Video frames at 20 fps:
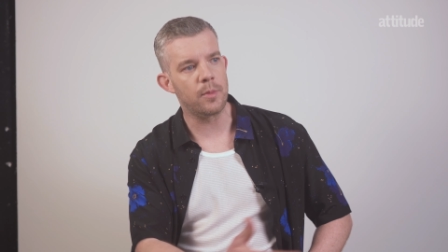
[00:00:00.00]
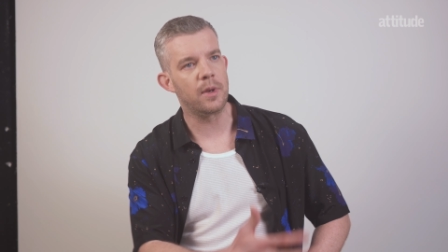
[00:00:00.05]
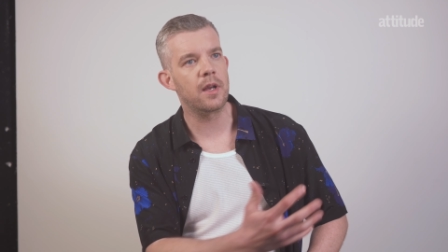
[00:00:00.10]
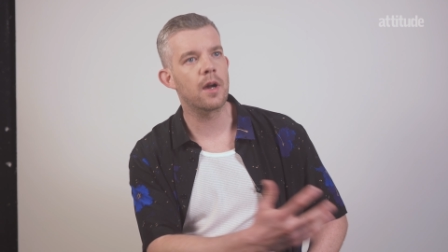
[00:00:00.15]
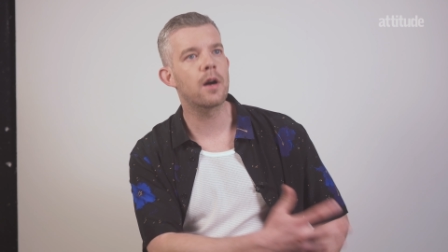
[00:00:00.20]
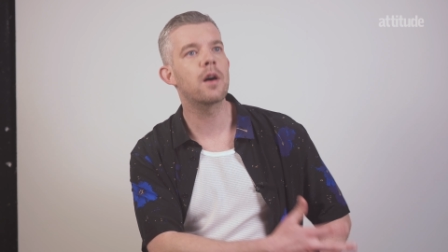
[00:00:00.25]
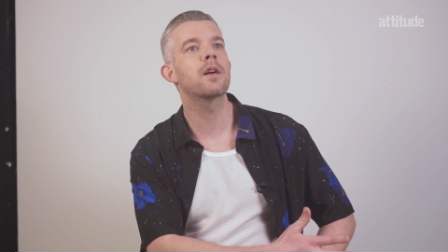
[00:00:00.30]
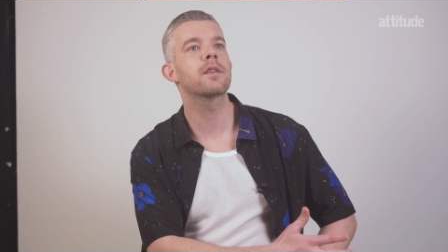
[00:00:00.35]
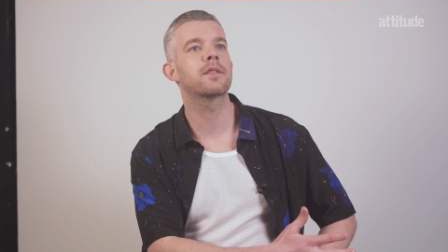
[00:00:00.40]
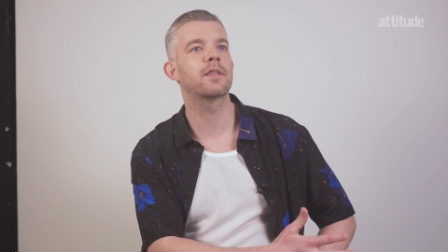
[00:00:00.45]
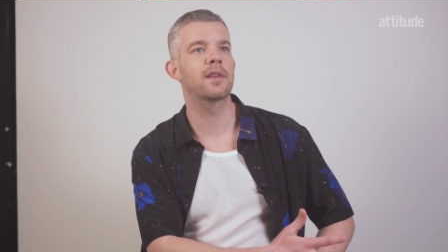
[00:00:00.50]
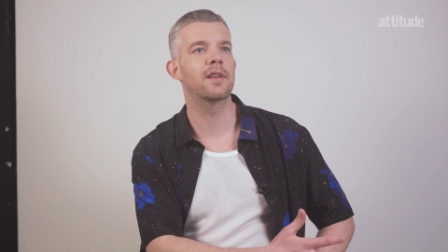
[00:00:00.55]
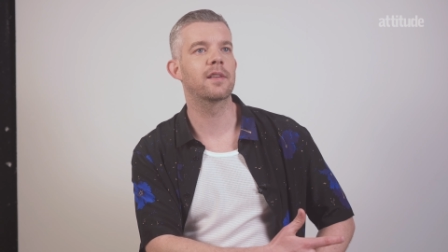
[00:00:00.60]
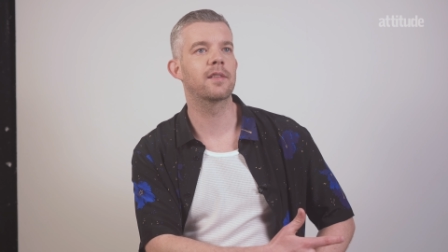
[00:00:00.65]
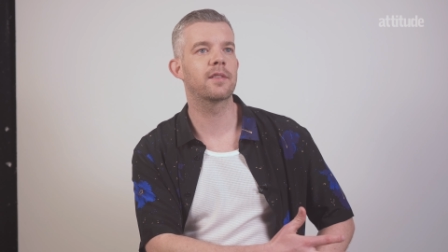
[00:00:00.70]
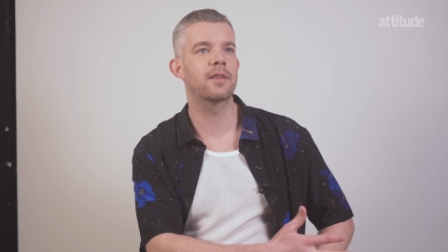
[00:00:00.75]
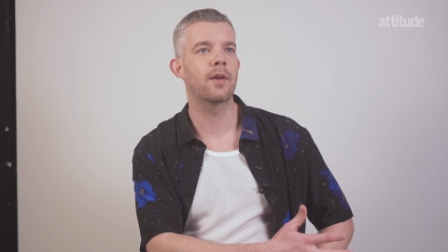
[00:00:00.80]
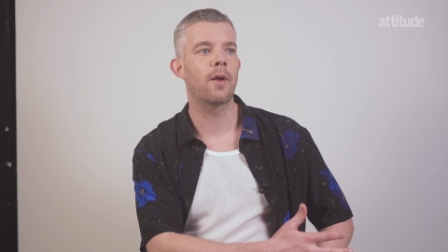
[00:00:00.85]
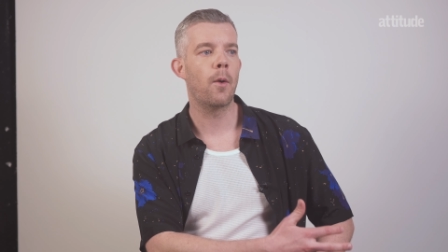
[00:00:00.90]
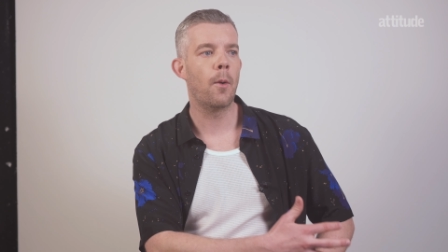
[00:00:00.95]
many
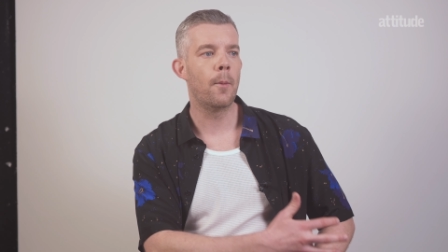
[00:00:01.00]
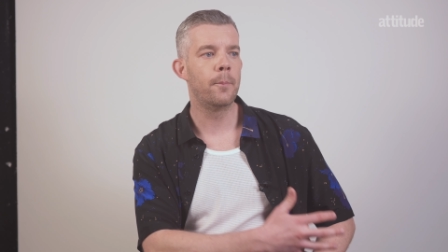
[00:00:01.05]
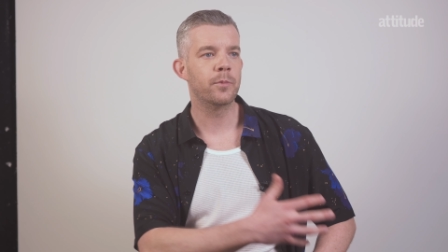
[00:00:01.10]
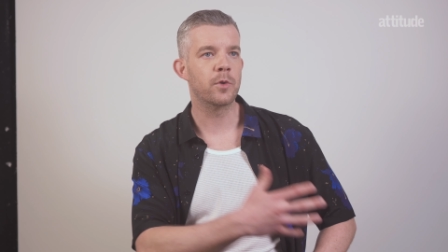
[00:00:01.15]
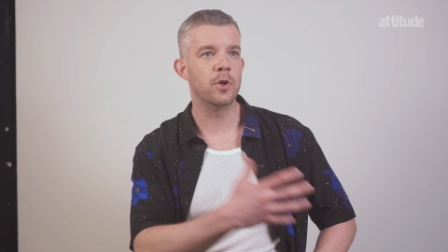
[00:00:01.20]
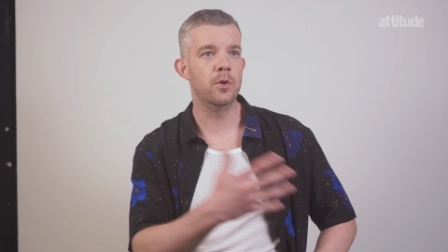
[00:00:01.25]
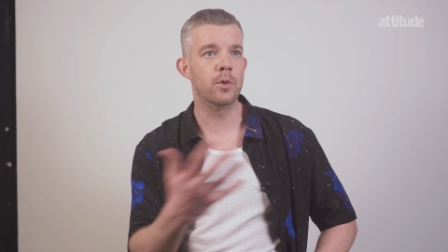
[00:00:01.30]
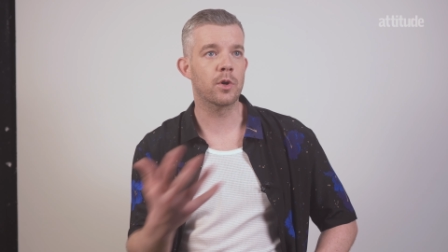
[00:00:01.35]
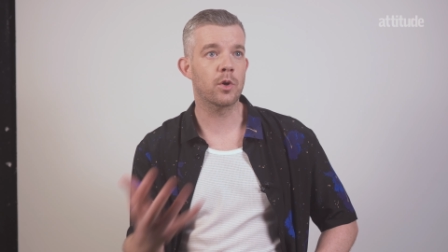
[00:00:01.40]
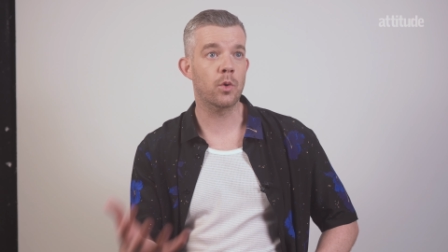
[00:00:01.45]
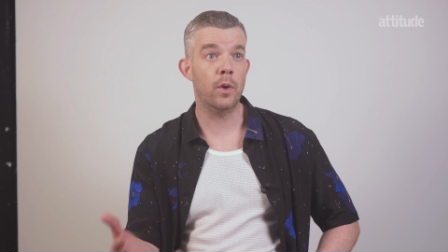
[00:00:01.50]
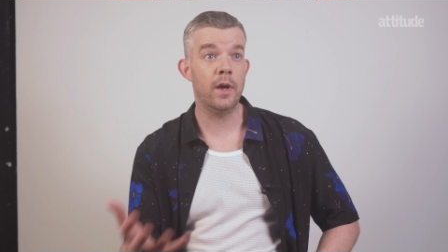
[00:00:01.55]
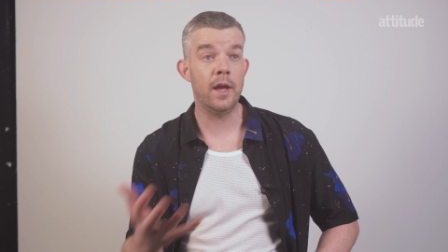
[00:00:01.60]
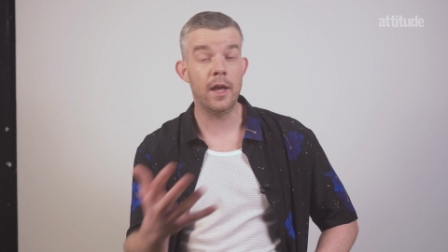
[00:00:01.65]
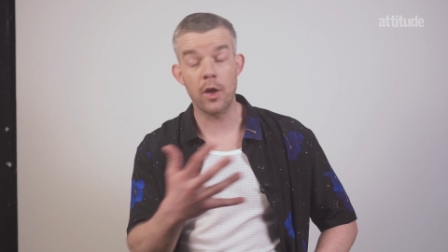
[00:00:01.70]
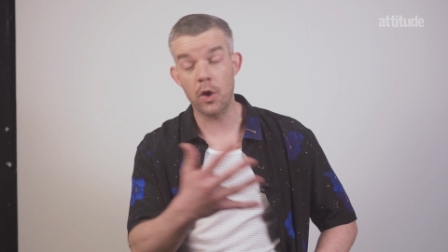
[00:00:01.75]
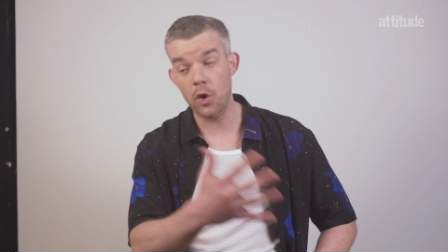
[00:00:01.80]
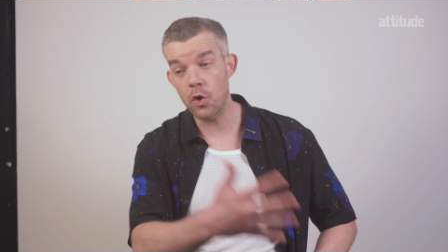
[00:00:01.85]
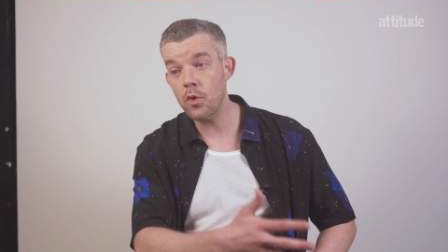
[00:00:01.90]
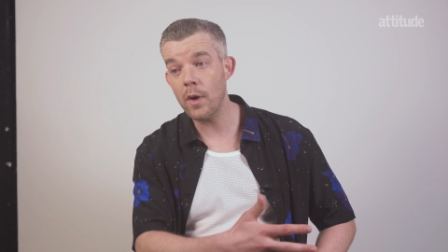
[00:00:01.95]
artists who were
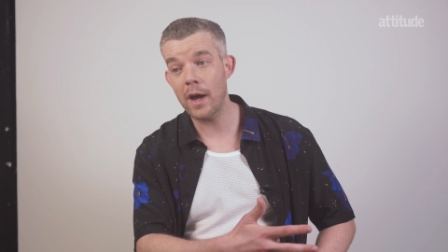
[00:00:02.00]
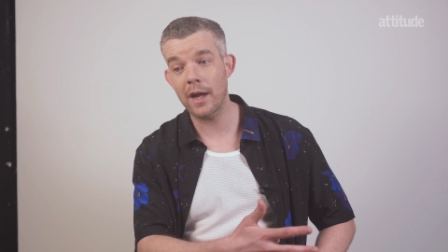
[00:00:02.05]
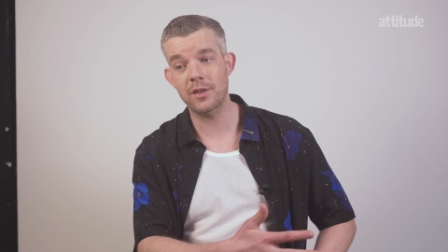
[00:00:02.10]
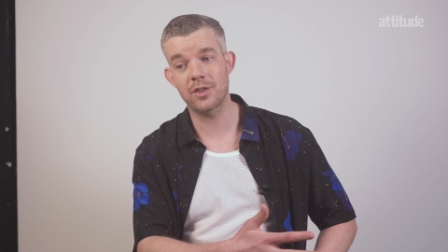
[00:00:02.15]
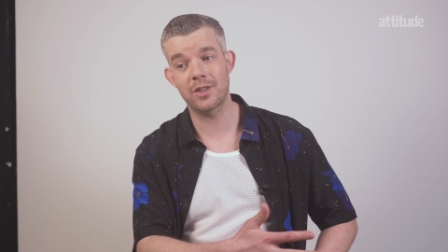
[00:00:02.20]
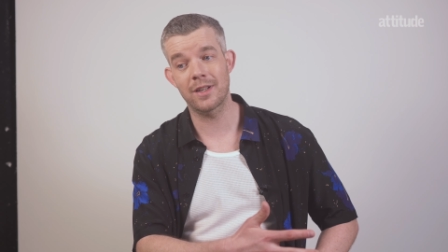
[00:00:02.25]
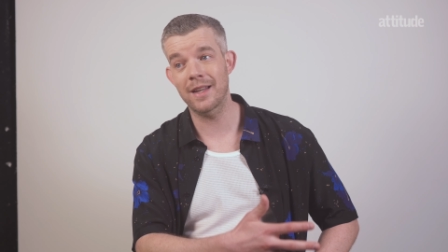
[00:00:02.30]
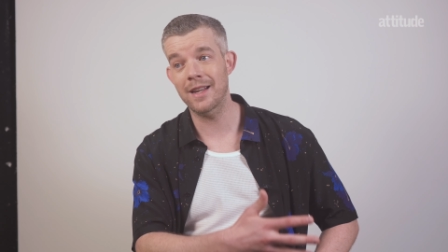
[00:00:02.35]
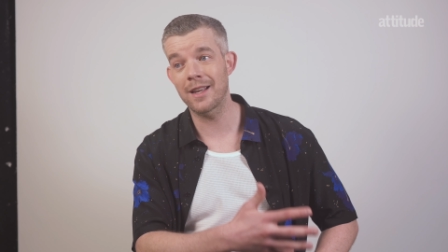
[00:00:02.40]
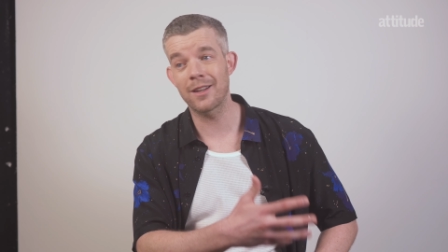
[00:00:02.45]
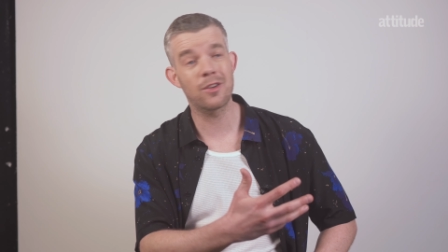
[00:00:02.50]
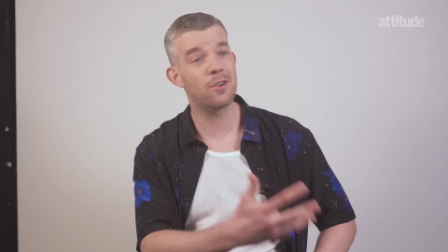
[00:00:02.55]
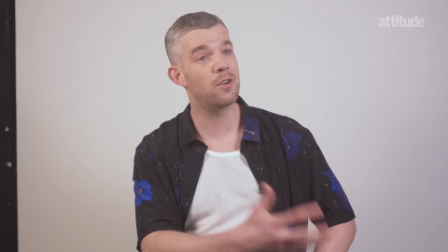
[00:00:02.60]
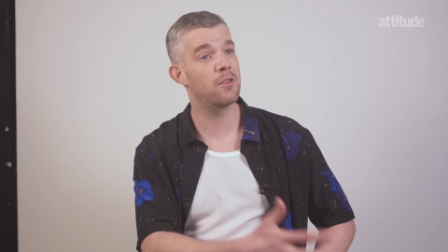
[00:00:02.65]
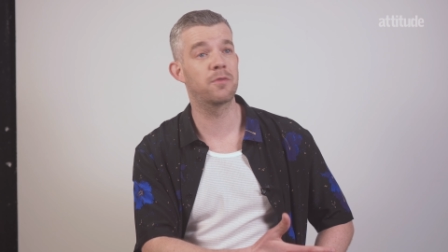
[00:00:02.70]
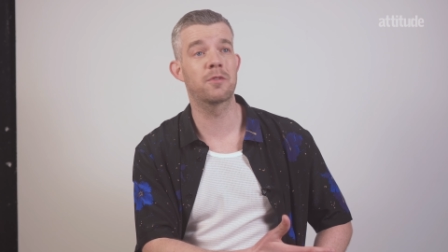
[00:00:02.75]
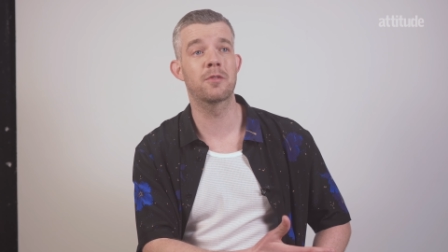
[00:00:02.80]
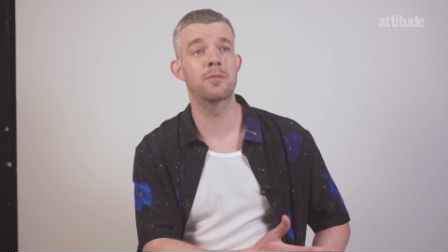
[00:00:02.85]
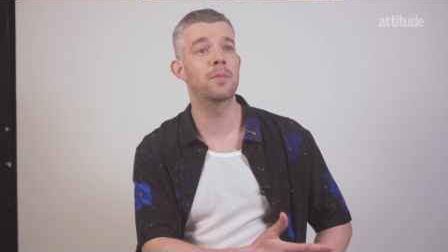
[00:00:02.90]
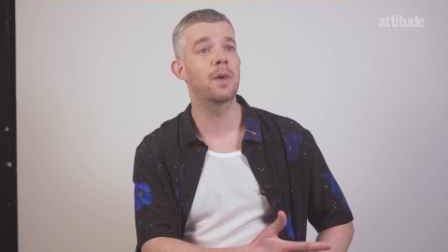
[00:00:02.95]
queer, who actually a lot
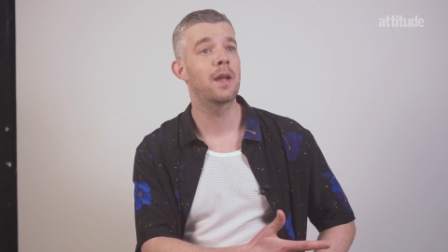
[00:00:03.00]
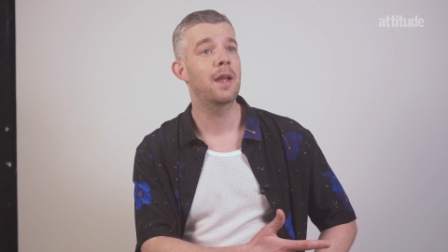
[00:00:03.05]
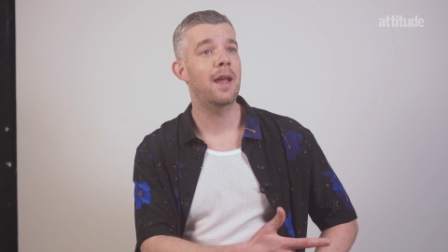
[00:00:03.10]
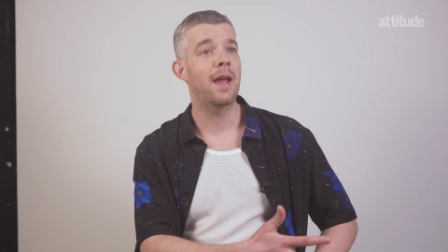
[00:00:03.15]
of them